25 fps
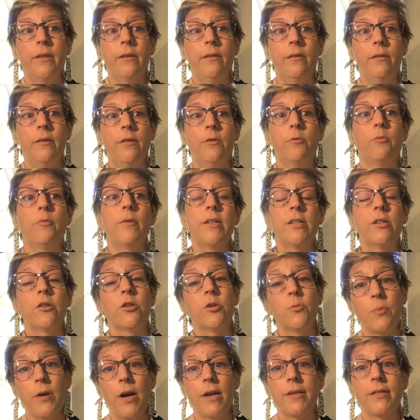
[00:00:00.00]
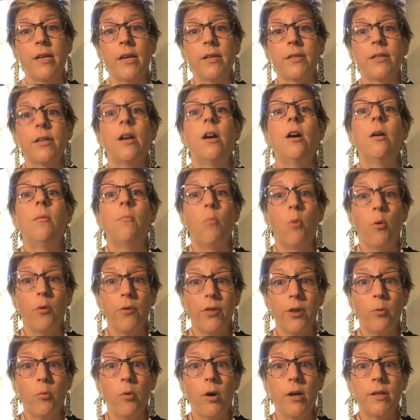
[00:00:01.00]
the research process, more
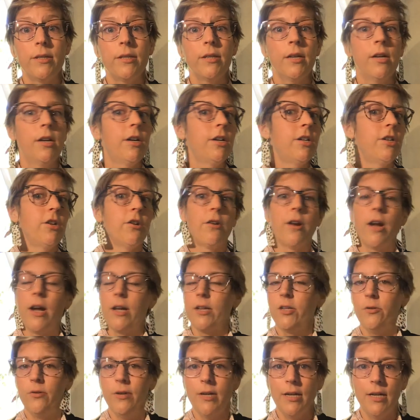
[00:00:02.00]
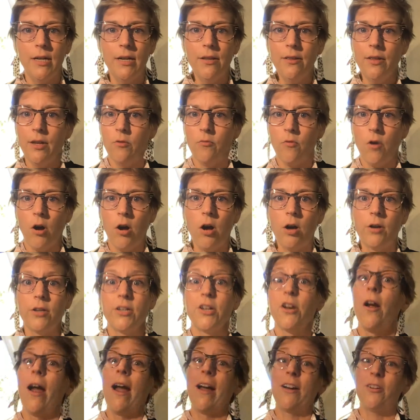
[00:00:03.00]
than once. You're not doing anything wrong.
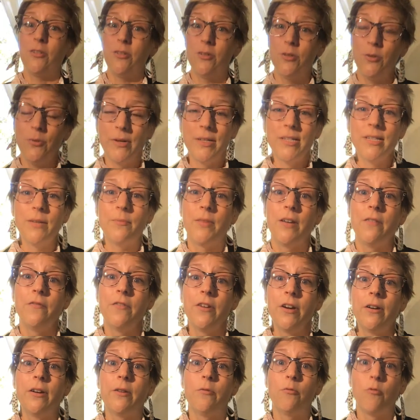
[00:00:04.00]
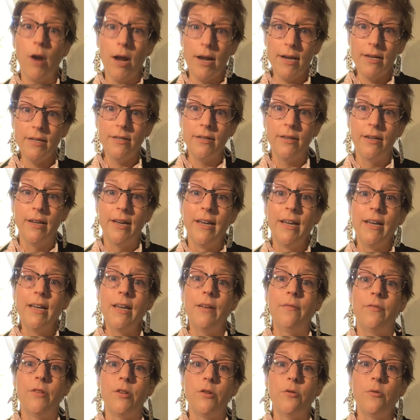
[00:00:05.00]
You're actually doing something very right
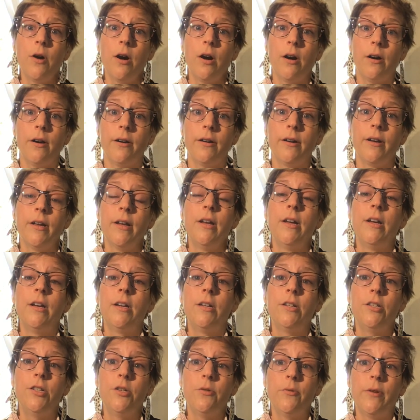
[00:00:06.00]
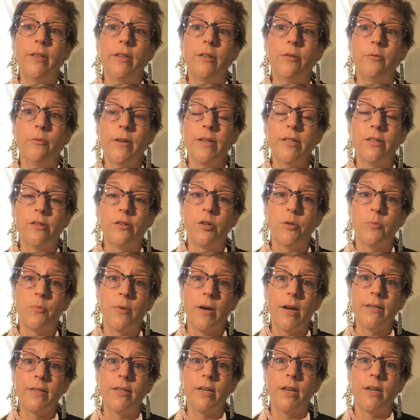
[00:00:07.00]
if you are doing the research
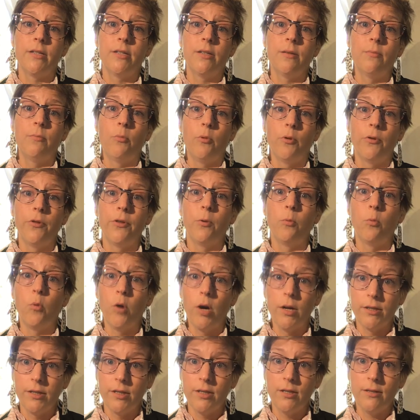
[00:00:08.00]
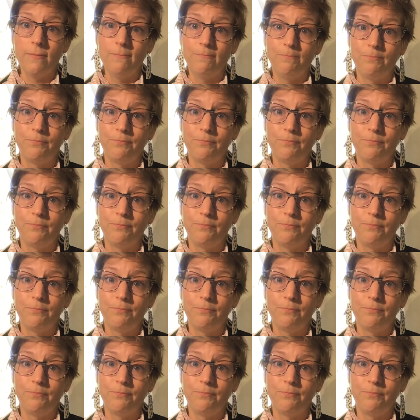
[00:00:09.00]
process more than once.